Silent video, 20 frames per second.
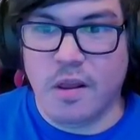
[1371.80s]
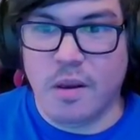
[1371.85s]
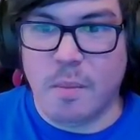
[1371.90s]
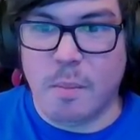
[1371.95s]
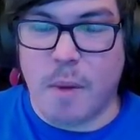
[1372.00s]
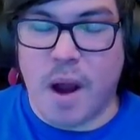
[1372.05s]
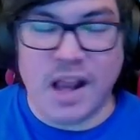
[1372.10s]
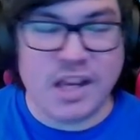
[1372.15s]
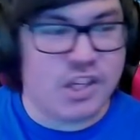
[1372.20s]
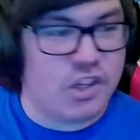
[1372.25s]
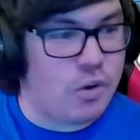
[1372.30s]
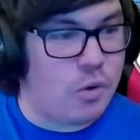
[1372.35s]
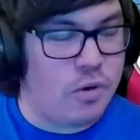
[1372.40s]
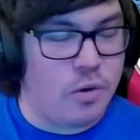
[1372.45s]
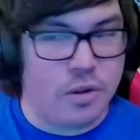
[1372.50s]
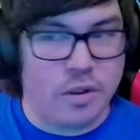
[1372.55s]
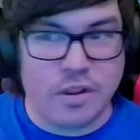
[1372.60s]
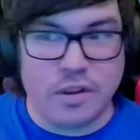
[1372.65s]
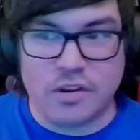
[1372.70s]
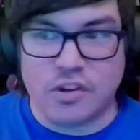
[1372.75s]
My
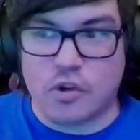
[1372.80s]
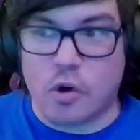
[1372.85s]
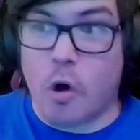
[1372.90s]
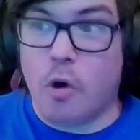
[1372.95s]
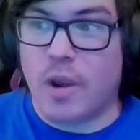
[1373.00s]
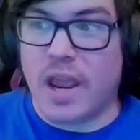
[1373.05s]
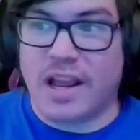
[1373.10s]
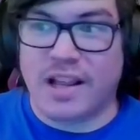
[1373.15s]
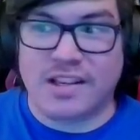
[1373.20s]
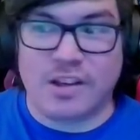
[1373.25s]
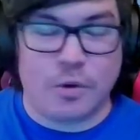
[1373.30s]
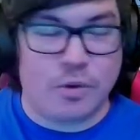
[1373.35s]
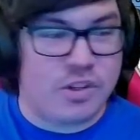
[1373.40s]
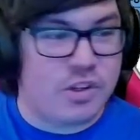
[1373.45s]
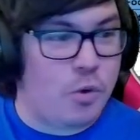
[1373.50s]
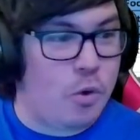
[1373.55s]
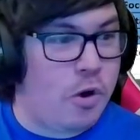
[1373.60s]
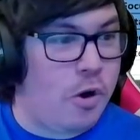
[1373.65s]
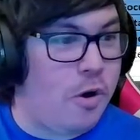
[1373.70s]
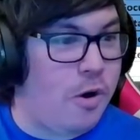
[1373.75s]
Oh yeah, so
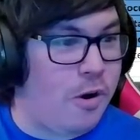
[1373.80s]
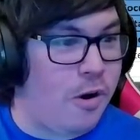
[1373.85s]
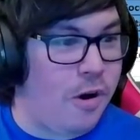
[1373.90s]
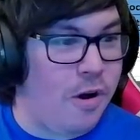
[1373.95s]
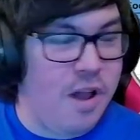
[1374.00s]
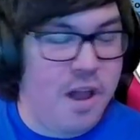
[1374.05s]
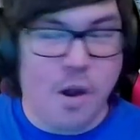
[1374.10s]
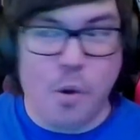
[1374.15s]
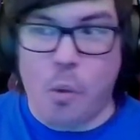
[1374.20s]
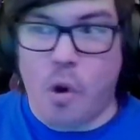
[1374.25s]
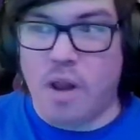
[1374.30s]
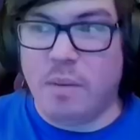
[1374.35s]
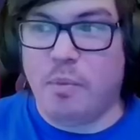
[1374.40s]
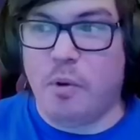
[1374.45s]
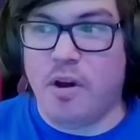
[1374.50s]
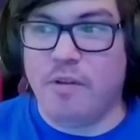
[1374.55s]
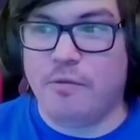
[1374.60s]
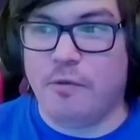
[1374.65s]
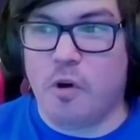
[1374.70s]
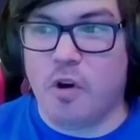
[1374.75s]
Squirrel Girl,
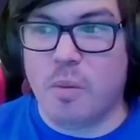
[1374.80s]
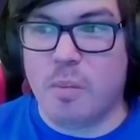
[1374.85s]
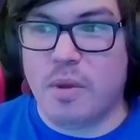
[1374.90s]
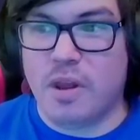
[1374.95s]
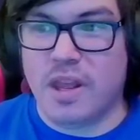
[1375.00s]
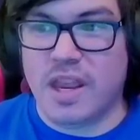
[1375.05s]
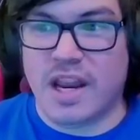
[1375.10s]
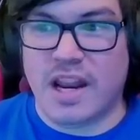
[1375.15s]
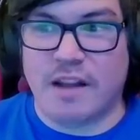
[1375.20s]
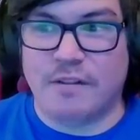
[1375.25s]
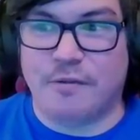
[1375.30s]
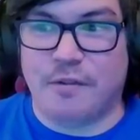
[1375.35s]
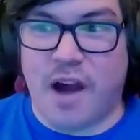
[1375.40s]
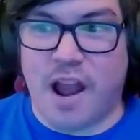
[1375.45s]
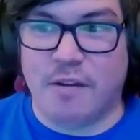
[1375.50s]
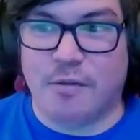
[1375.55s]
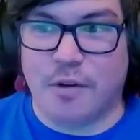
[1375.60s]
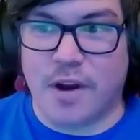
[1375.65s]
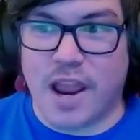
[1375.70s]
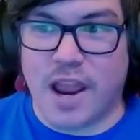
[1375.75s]
1.4 million at
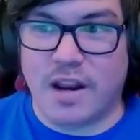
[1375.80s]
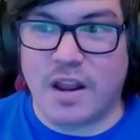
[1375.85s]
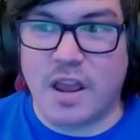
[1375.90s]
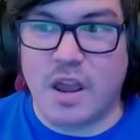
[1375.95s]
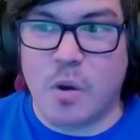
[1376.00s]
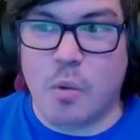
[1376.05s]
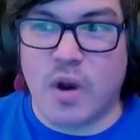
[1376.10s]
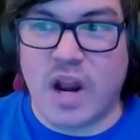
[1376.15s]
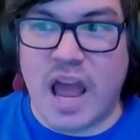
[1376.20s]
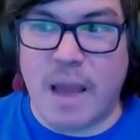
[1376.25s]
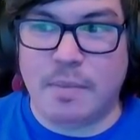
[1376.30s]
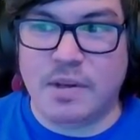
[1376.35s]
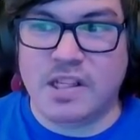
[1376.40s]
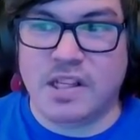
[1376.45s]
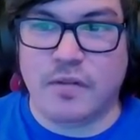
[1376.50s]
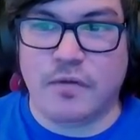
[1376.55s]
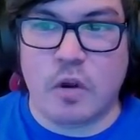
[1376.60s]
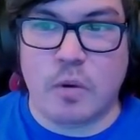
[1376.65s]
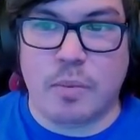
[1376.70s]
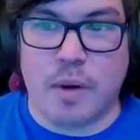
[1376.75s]
5 red. What happens
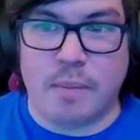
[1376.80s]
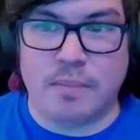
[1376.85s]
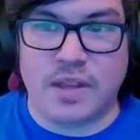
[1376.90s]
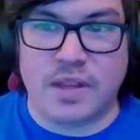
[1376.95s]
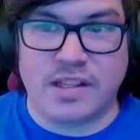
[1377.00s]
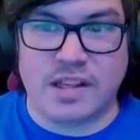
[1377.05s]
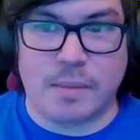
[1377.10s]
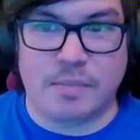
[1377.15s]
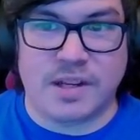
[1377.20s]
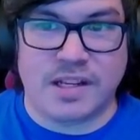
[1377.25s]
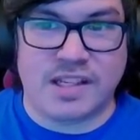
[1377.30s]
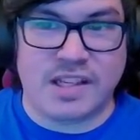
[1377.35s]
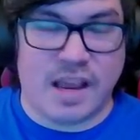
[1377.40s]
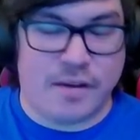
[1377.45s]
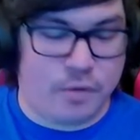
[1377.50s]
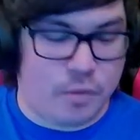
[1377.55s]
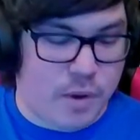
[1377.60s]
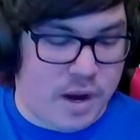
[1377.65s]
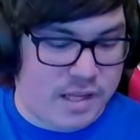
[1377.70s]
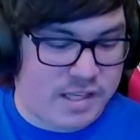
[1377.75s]
if you bump this up to
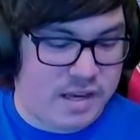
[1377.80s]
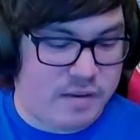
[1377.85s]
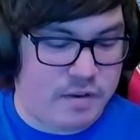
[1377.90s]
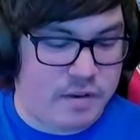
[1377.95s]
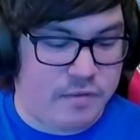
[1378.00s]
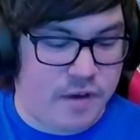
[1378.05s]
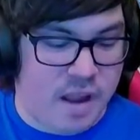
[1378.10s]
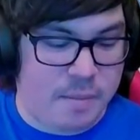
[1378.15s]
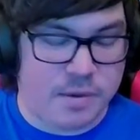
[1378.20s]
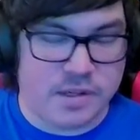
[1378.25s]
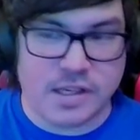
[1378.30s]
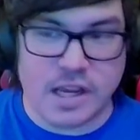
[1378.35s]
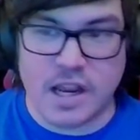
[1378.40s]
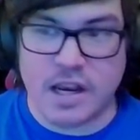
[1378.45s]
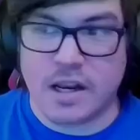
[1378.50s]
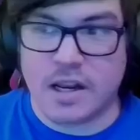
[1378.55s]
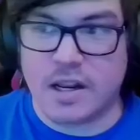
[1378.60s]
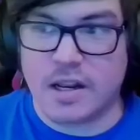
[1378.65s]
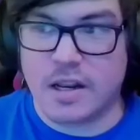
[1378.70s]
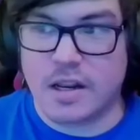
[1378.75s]
7 red? 75%?